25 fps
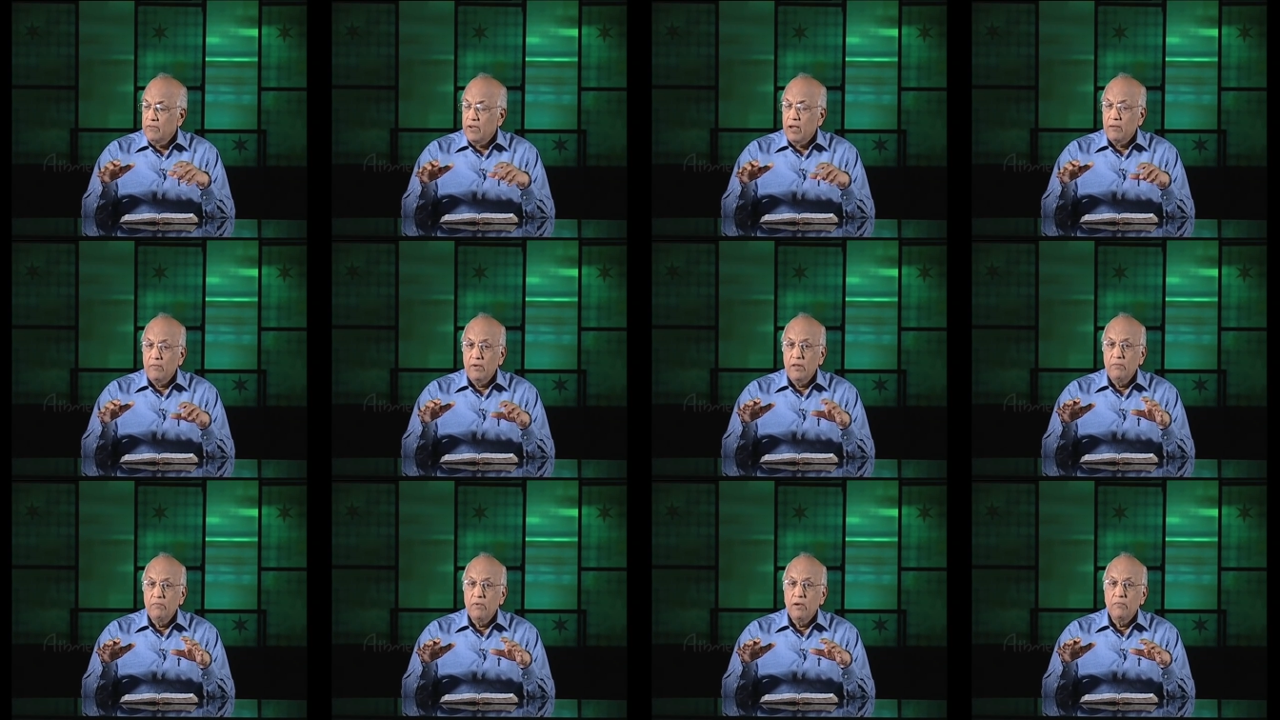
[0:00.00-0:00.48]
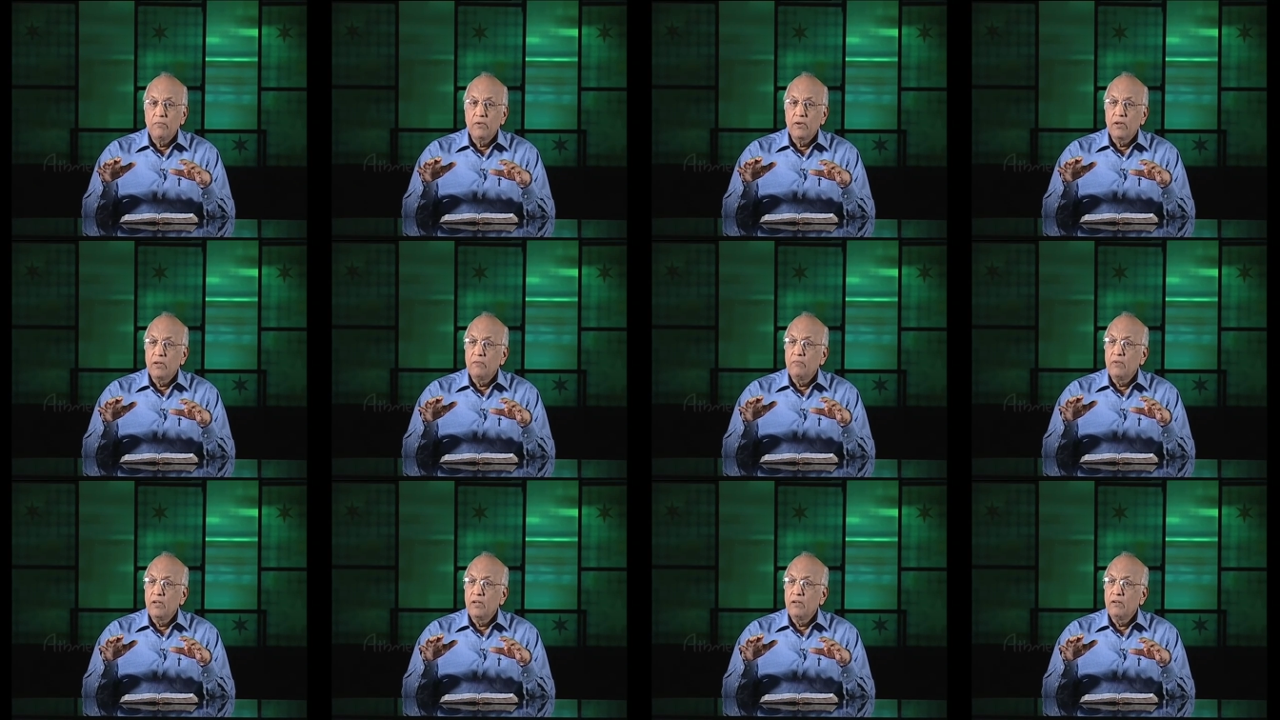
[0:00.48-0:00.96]
family
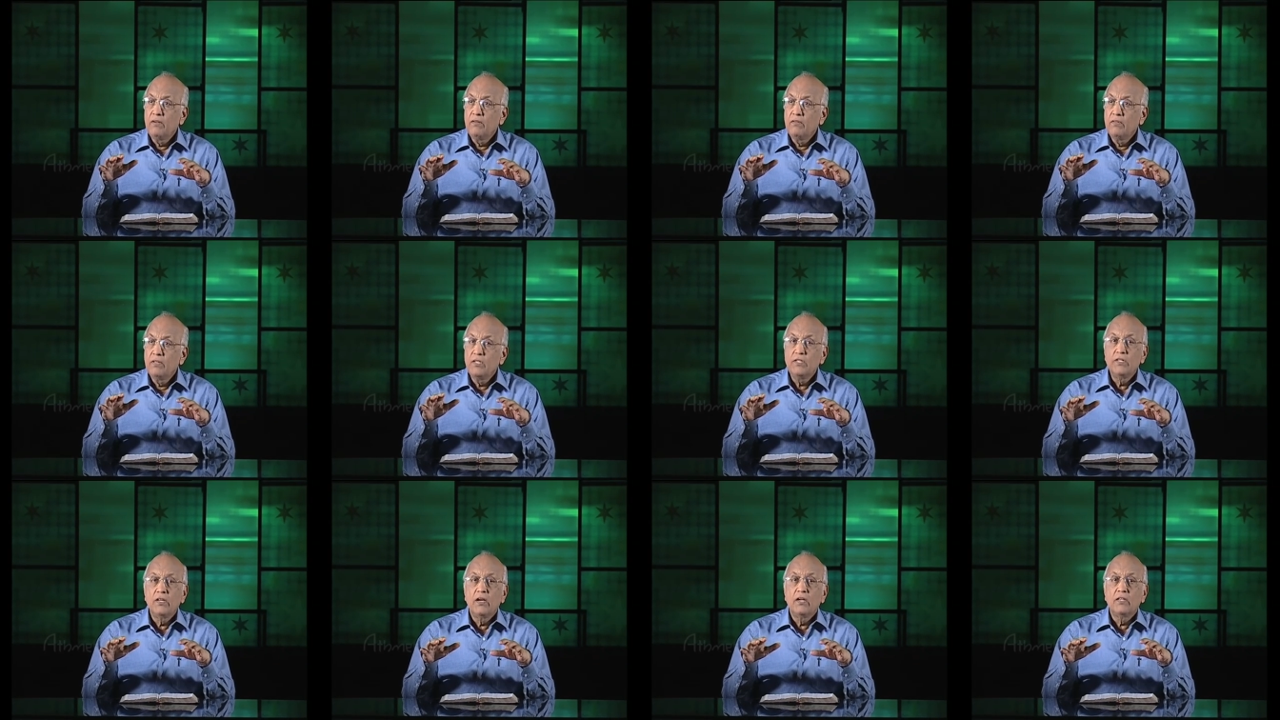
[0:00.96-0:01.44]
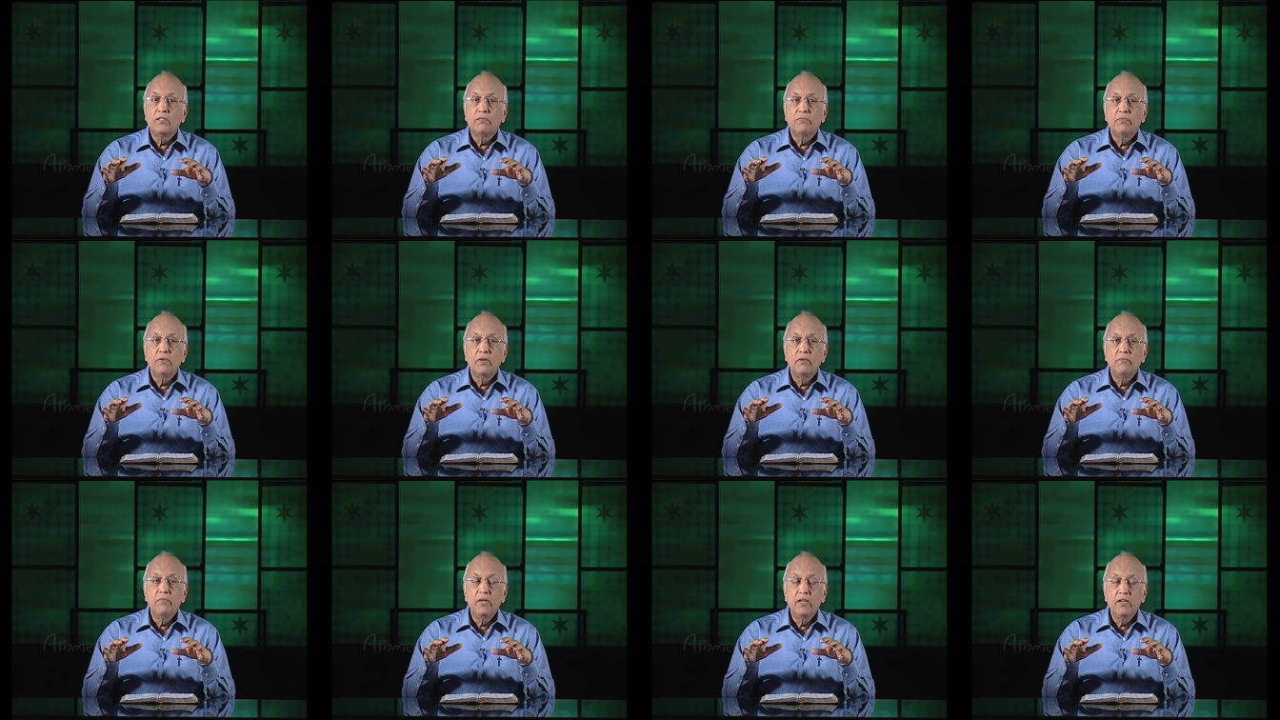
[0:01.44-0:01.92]
member admitted to this
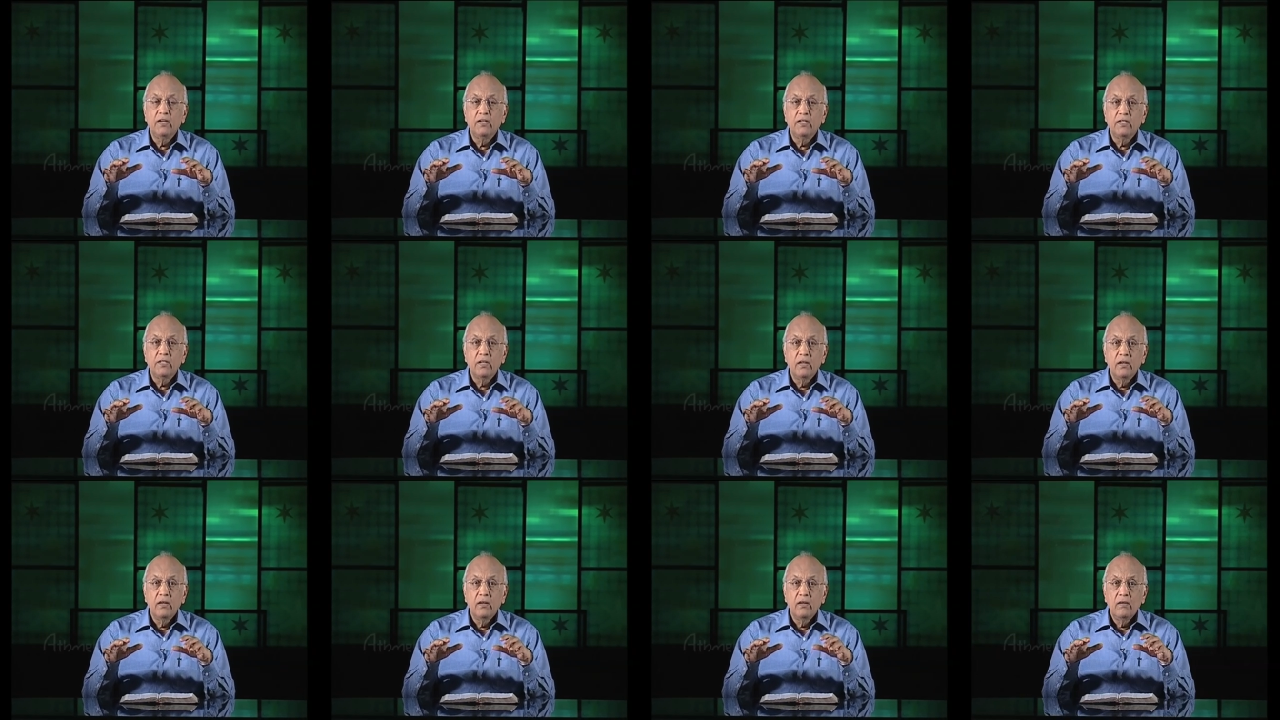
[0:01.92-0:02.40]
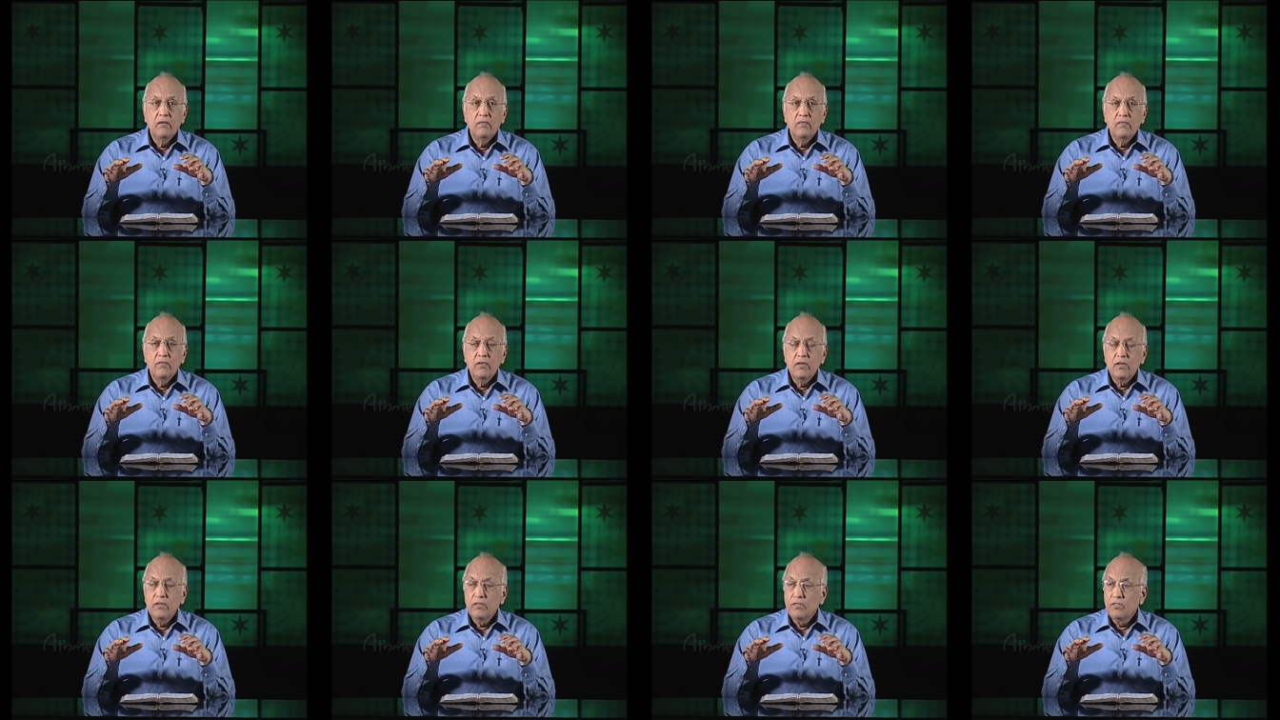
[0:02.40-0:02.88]
hospital because
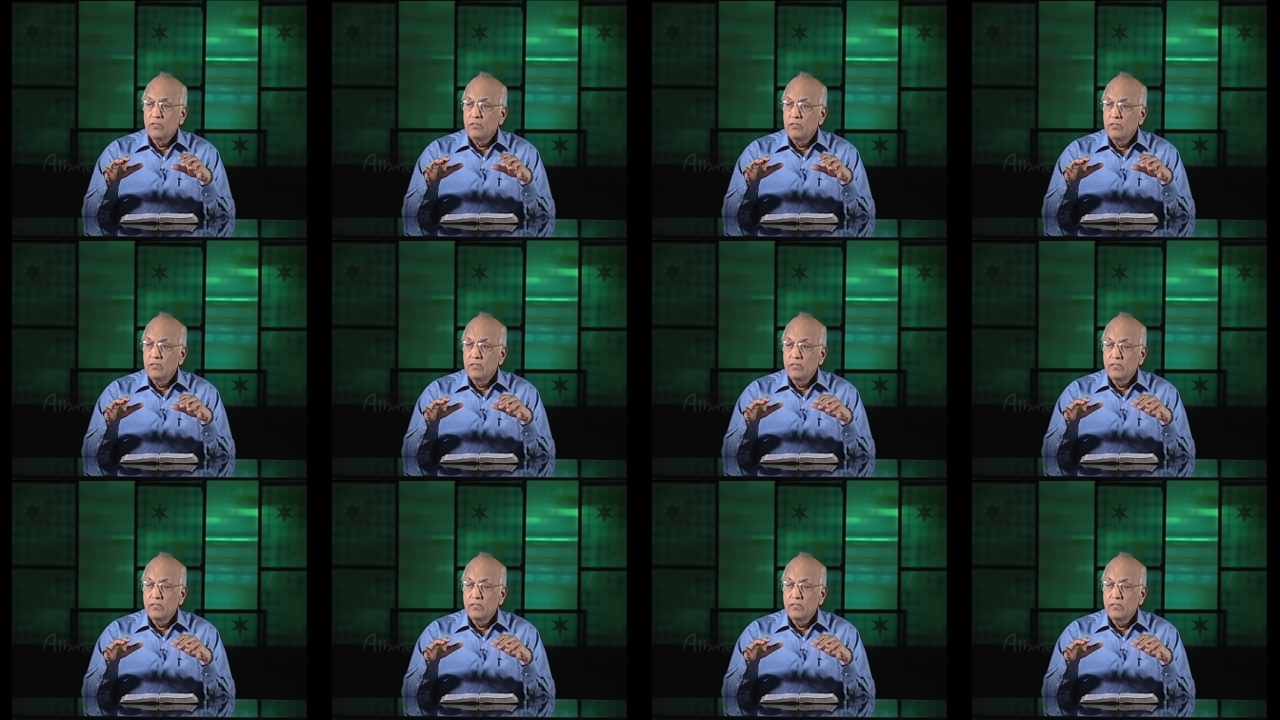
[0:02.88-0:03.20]
well,